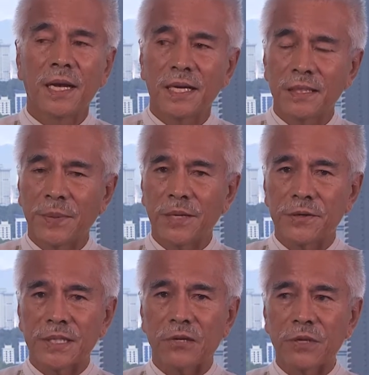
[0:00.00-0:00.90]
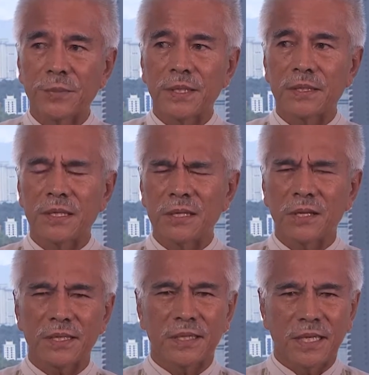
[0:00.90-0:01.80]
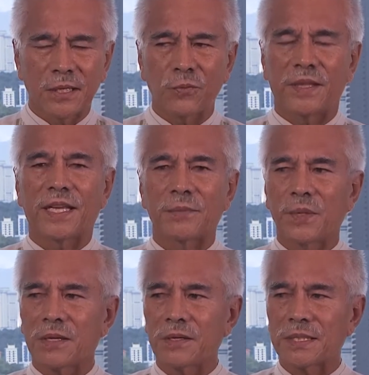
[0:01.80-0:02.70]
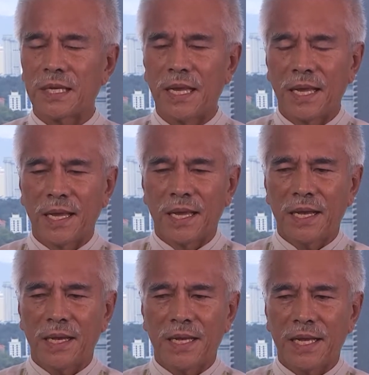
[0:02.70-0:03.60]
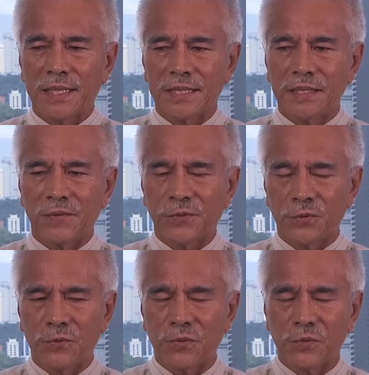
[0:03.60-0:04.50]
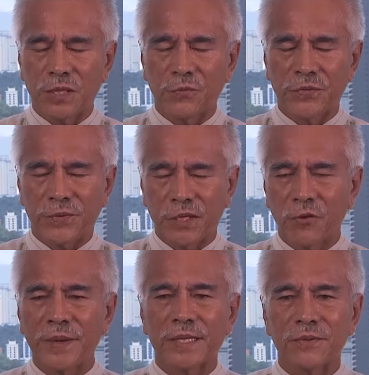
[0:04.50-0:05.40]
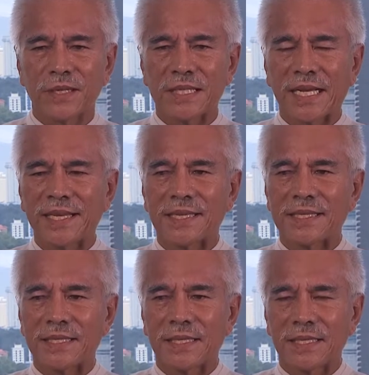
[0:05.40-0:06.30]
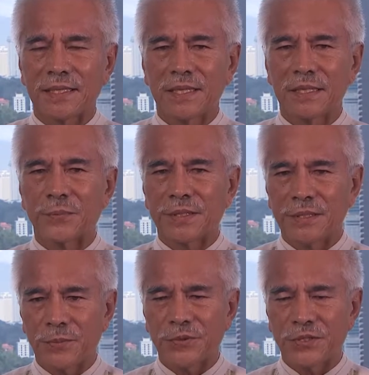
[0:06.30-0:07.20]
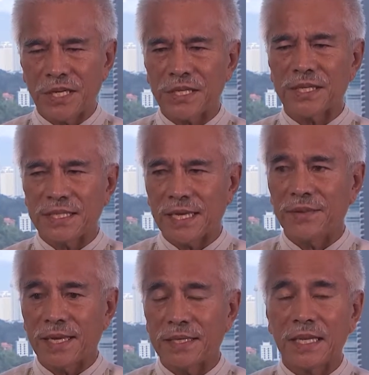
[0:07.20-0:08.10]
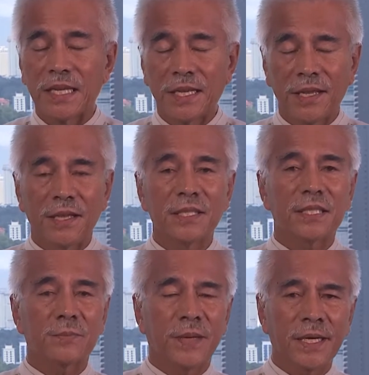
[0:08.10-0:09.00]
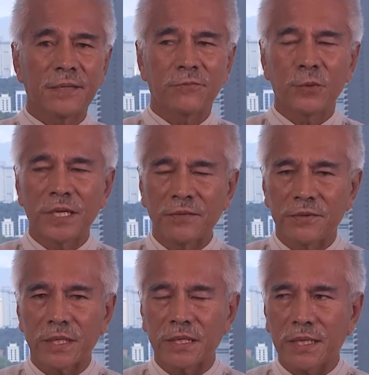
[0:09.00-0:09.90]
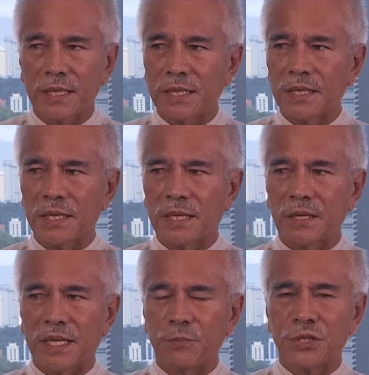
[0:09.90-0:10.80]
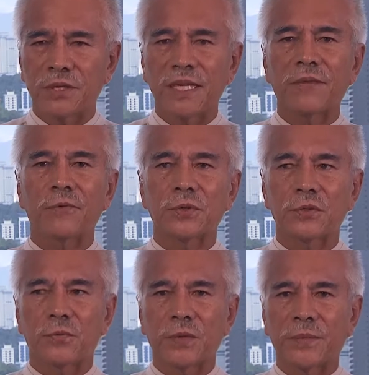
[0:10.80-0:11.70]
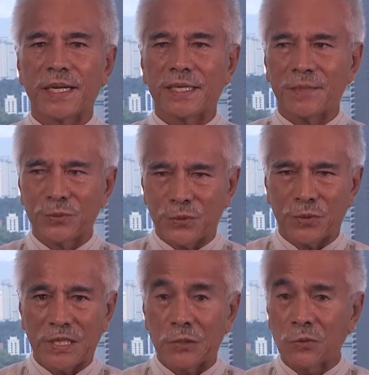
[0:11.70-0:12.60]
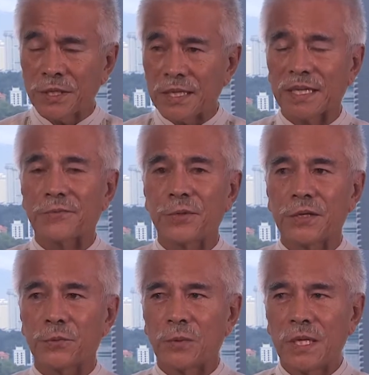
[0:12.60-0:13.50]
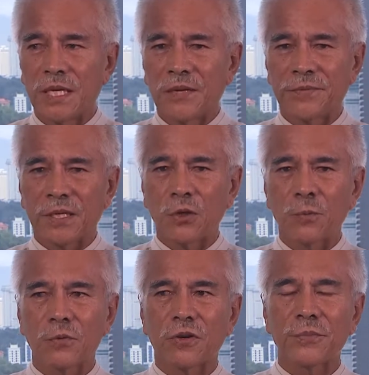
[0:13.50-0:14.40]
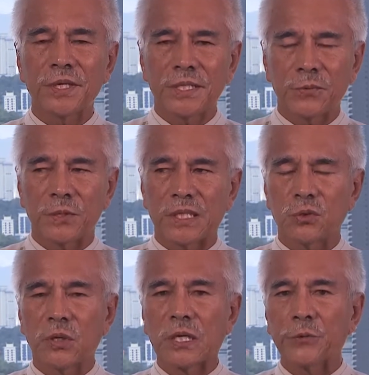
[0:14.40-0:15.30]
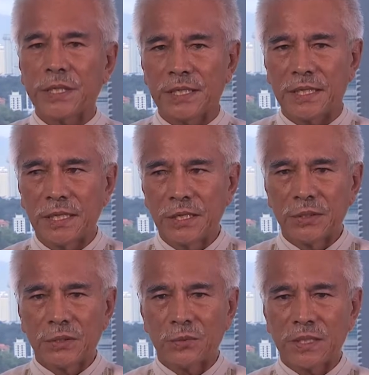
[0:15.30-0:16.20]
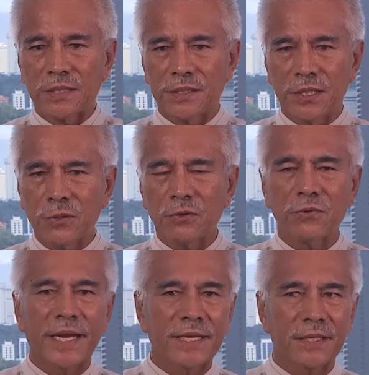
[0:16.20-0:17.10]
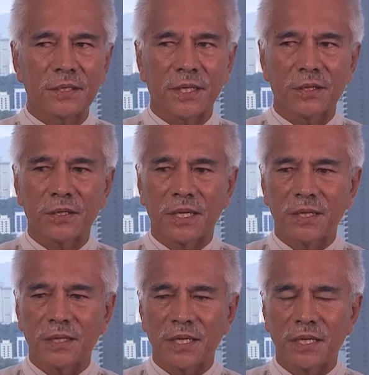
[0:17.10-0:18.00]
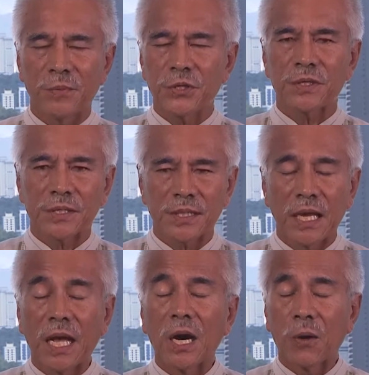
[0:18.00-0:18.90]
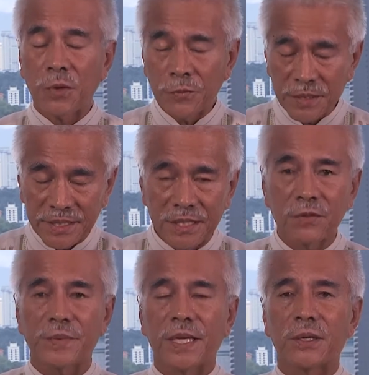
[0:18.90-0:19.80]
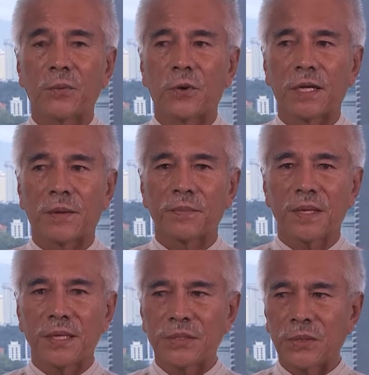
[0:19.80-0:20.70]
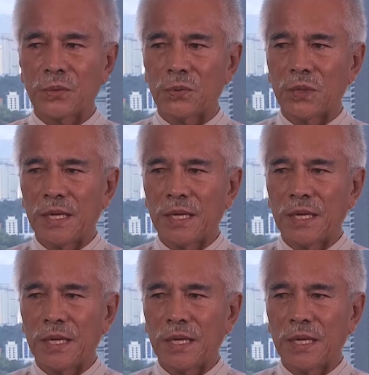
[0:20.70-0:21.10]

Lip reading: the Paris Agreement, did not deal with that. Because if we go back to the science, the projections are that in spite of whatever emission levels we might come to, including if the global community was to agree towards a zero rise in emissions, we will still be underwater. And so